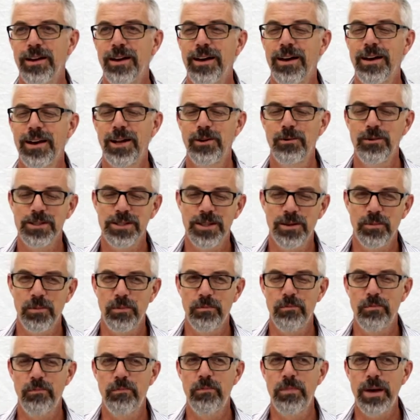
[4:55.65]
and it was the
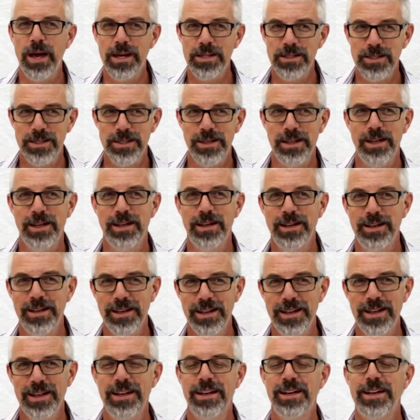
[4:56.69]
best thing
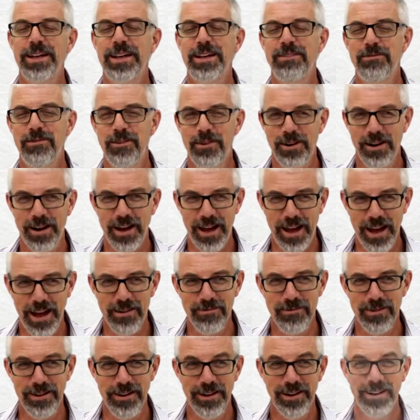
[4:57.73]
in
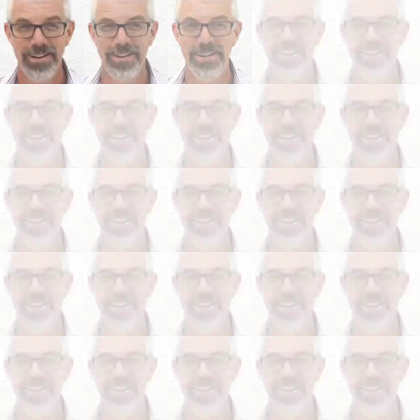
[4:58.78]
forever.